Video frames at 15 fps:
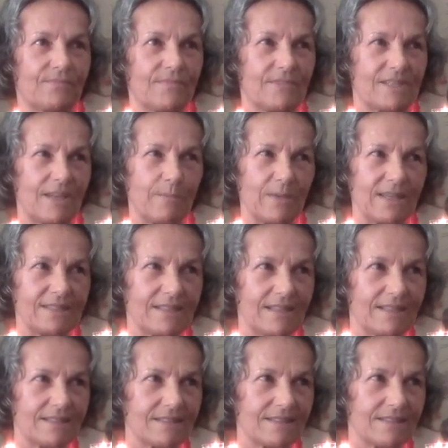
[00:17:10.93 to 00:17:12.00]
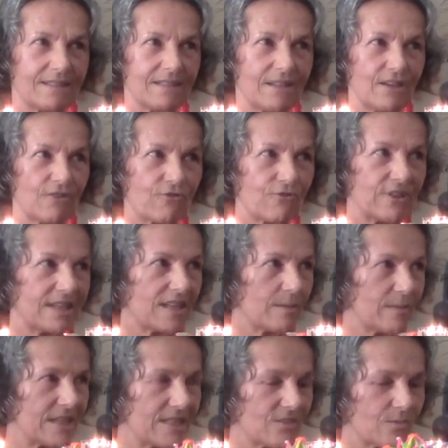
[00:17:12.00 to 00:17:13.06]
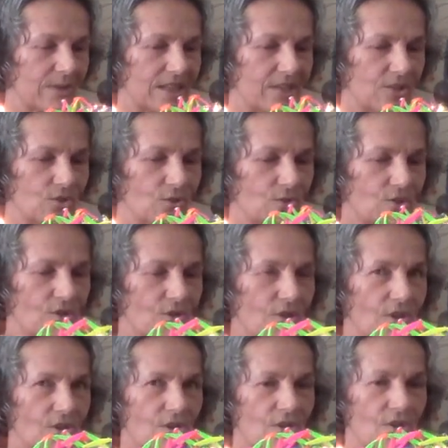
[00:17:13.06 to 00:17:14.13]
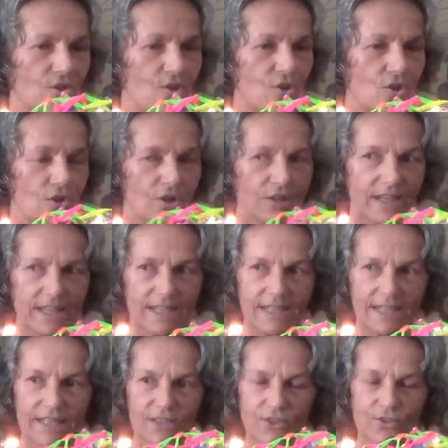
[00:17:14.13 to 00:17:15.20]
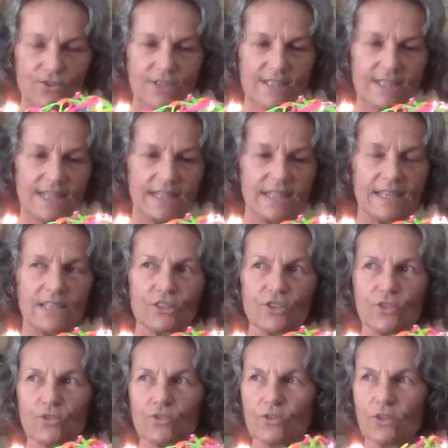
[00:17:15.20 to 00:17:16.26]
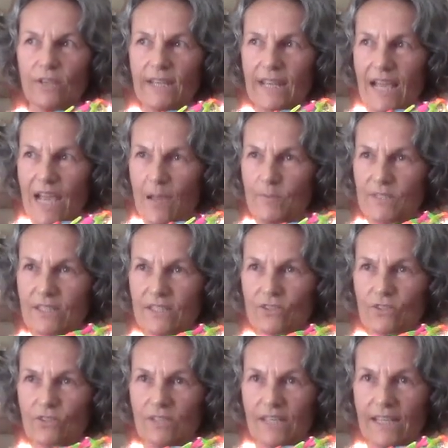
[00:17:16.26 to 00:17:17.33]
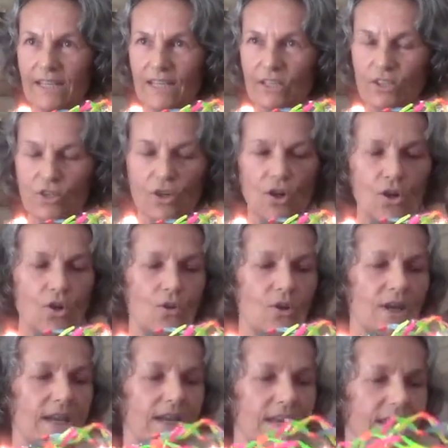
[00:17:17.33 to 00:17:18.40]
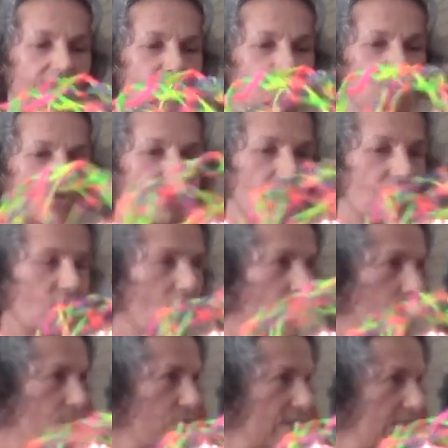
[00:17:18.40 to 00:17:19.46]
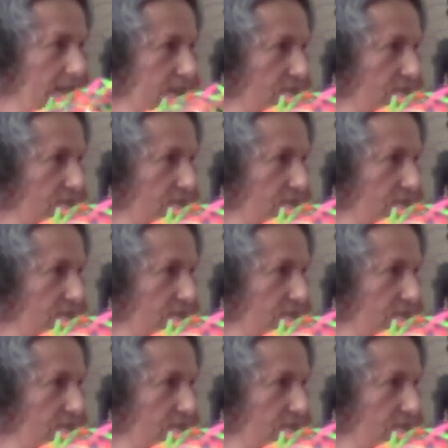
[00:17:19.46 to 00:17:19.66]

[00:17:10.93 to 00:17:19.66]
Does that make sense? Freedom is when you look at it, you see it, you collapse it to let it go, and you start operating